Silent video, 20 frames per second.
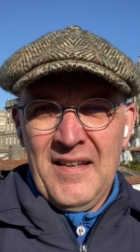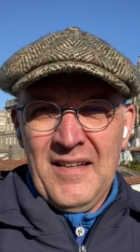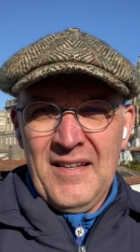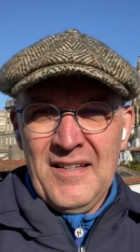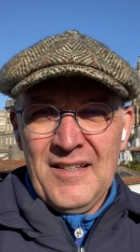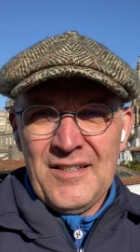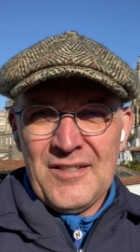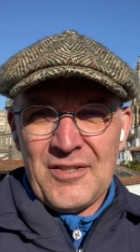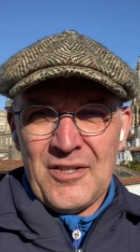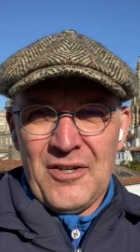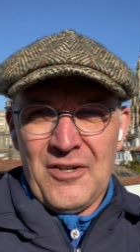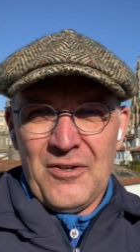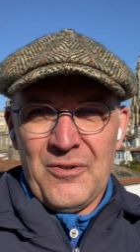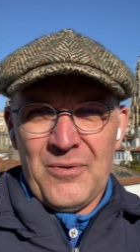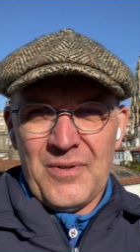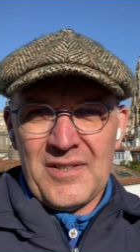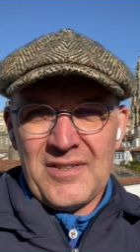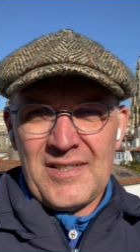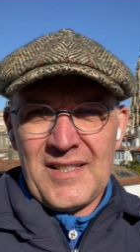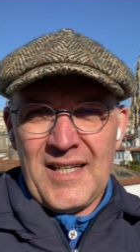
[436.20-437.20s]
So
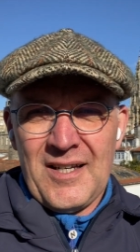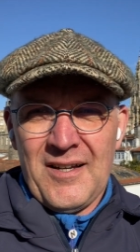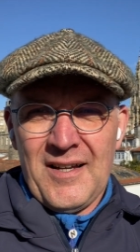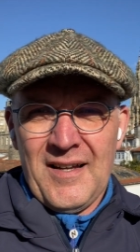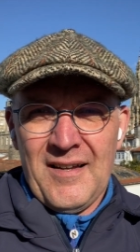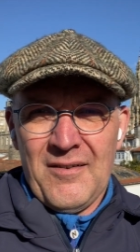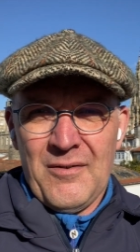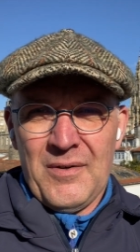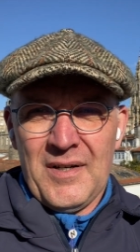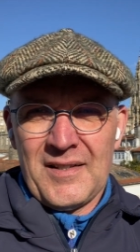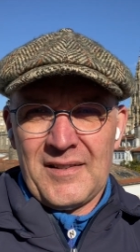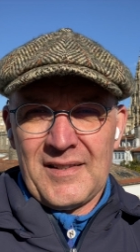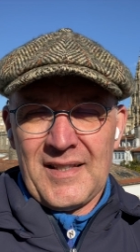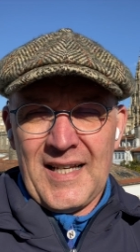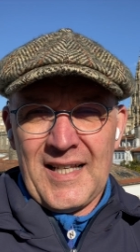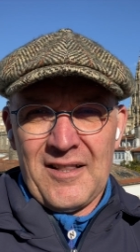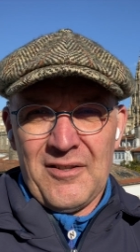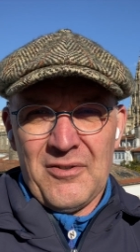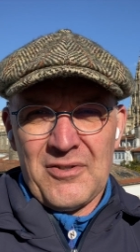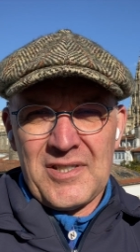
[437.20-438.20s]
we'll see what
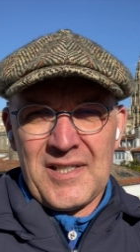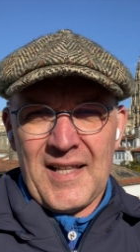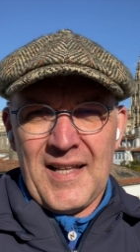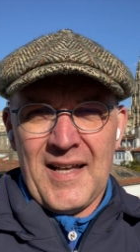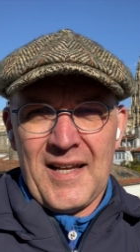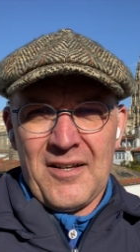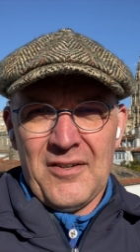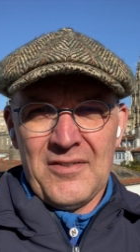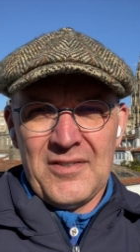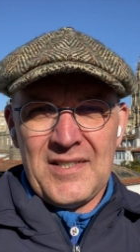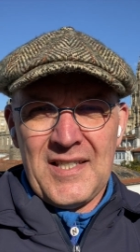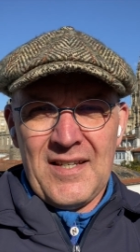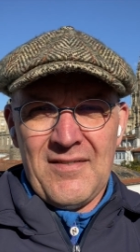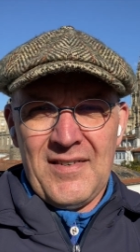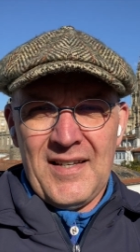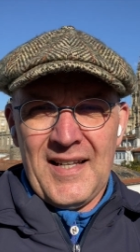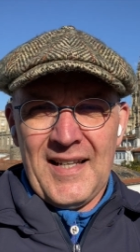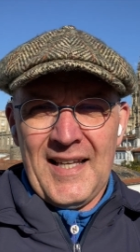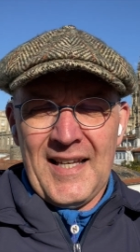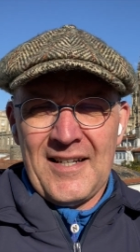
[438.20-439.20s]
that looks like on
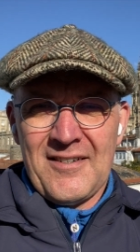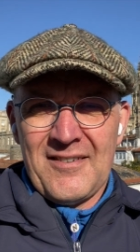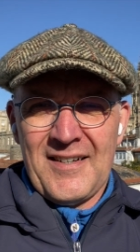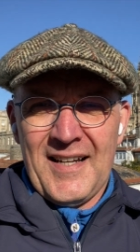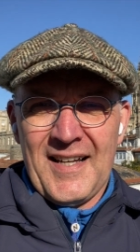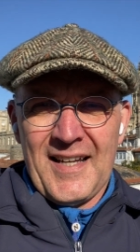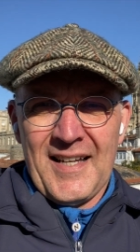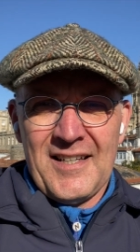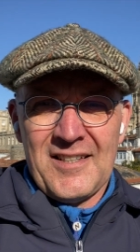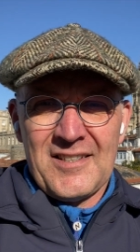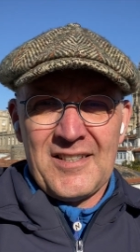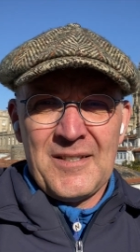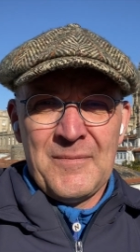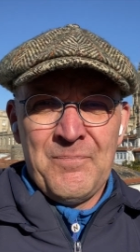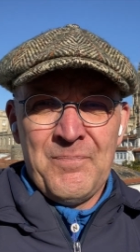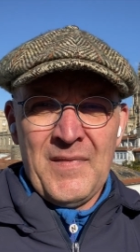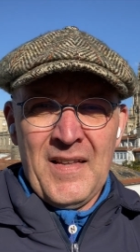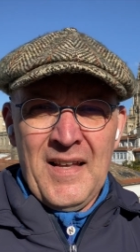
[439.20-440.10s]
TV later, I guess.